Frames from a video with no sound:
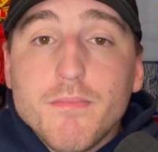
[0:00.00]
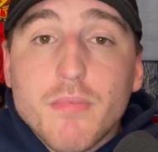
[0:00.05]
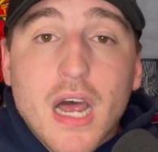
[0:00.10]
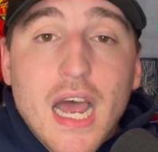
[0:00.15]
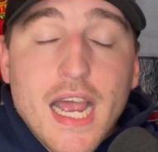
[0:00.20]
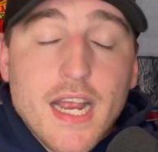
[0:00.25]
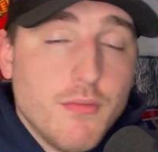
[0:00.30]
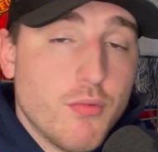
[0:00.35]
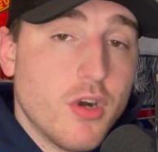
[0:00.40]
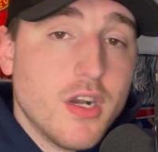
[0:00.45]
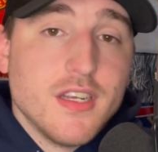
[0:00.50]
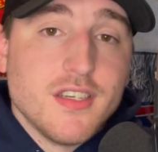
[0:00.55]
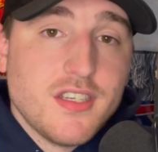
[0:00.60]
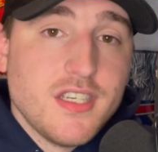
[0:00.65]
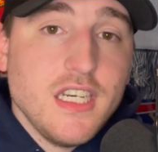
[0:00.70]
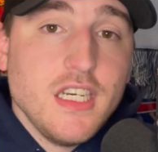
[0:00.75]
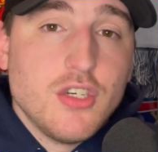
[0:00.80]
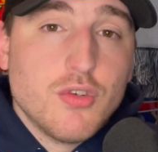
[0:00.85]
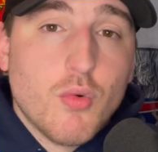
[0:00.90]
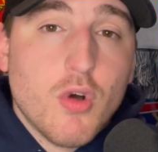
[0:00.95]
but I want to
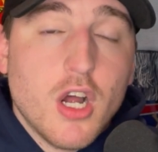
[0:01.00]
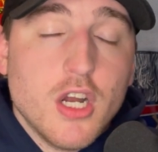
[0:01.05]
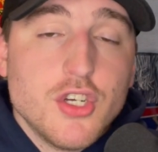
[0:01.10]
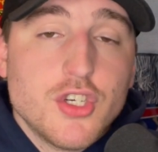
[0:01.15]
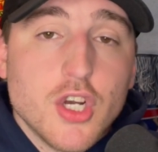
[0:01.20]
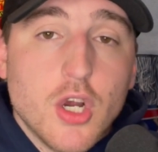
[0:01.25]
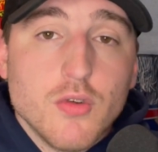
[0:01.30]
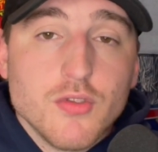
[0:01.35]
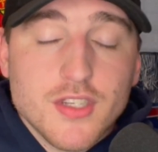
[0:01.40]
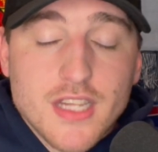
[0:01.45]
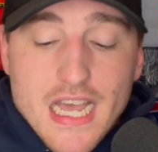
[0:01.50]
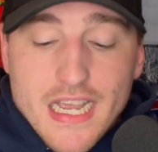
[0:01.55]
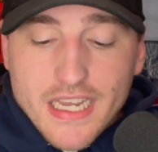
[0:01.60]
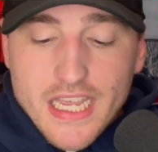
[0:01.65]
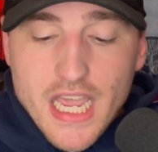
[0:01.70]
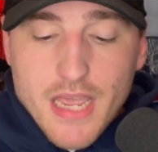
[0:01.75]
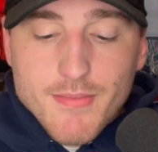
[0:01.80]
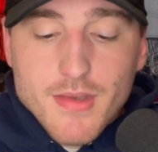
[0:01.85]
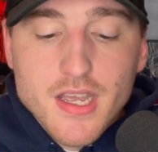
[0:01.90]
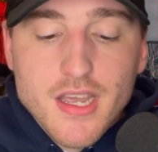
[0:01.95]
see DeJuan Jones in that
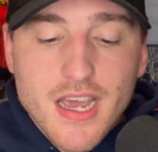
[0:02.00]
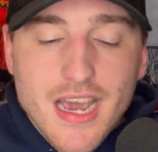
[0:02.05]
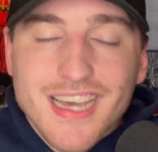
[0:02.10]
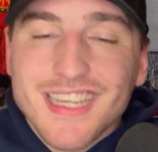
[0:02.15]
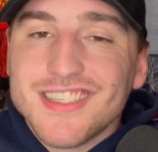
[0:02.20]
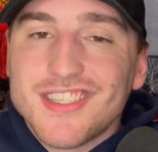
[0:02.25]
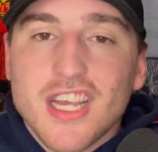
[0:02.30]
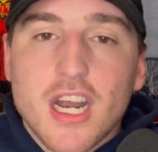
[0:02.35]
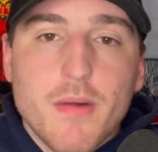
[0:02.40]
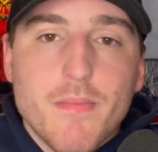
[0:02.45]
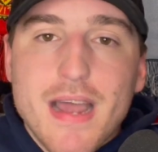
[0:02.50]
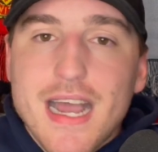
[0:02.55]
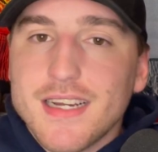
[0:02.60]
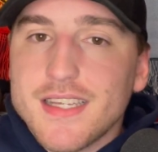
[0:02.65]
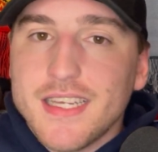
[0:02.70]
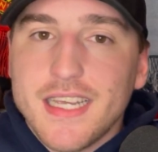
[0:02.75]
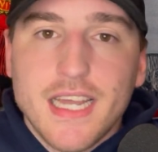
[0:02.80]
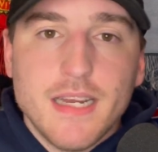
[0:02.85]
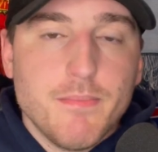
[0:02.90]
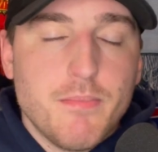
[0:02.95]
game. And then center backs,
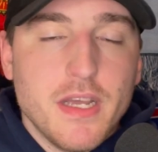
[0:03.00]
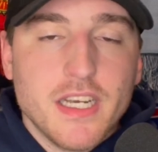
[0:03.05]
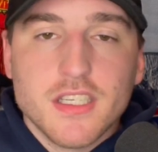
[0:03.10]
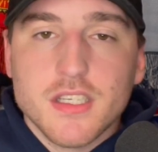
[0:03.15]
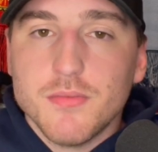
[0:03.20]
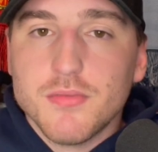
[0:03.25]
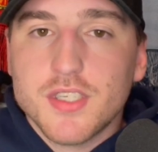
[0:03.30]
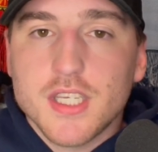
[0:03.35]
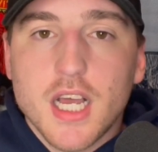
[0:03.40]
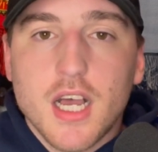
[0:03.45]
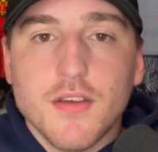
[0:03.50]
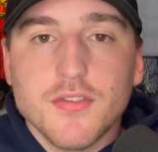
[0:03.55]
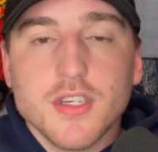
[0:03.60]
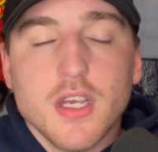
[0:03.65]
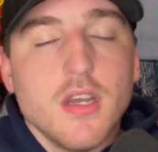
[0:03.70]
again, picks themselves.